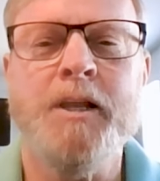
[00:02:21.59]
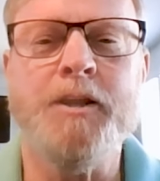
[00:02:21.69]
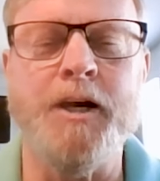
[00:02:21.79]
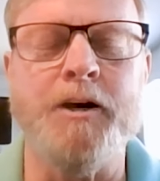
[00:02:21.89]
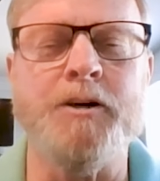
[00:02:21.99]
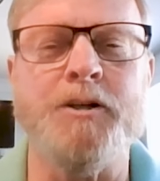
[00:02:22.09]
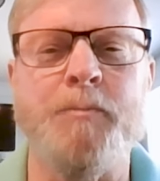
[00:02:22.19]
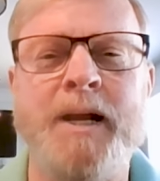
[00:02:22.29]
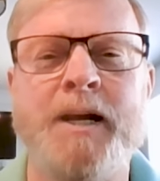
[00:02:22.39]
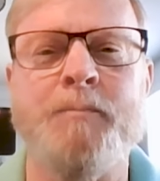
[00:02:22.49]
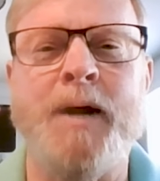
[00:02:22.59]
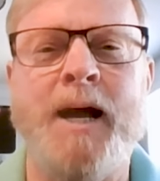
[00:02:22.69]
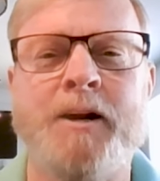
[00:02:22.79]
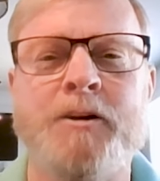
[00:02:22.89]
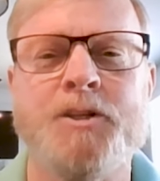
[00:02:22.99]
their demand
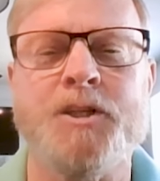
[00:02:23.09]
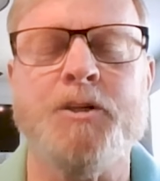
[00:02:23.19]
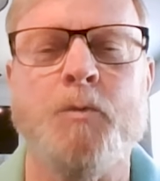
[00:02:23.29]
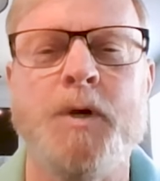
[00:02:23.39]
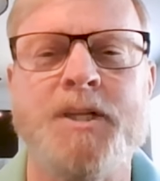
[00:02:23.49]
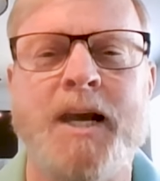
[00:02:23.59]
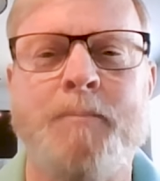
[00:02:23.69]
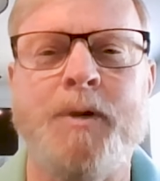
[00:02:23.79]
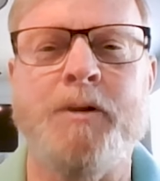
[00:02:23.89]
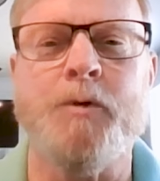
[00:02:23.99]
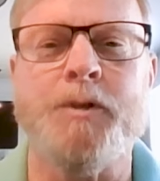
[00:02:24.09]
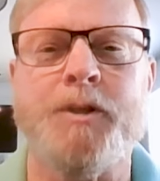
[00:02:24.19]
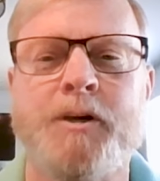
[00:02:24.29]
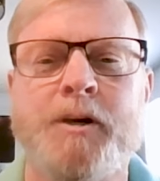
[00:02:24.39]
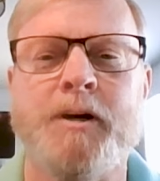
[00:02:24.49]
patterns and what's happening with
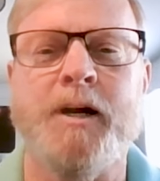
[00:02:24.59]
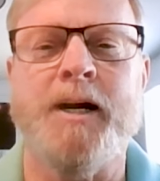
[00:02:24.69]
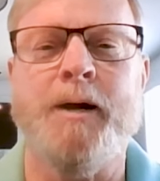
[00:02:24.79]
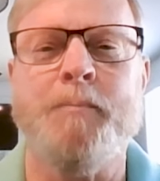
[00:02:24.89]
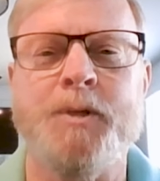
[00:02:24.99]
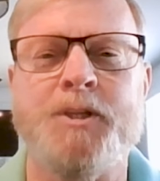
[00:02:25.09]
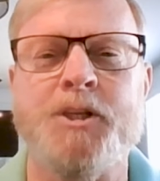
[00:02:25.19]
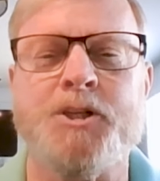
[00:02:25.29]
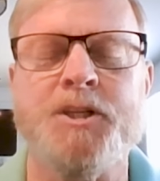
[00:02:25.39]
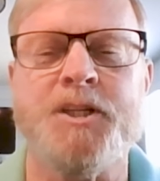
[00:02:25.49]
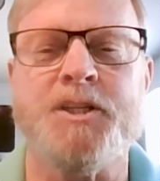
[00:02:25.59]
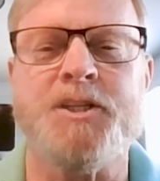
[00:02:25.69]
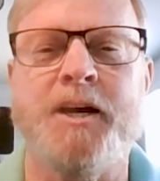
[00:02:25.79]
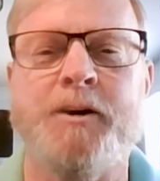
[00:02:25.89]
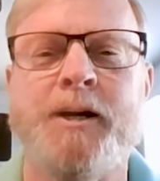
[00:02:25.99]
their uh, petitions, et
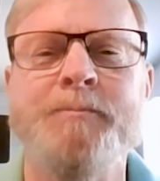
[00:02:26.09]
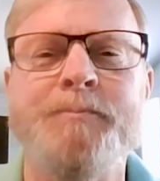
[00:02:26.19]
cetera.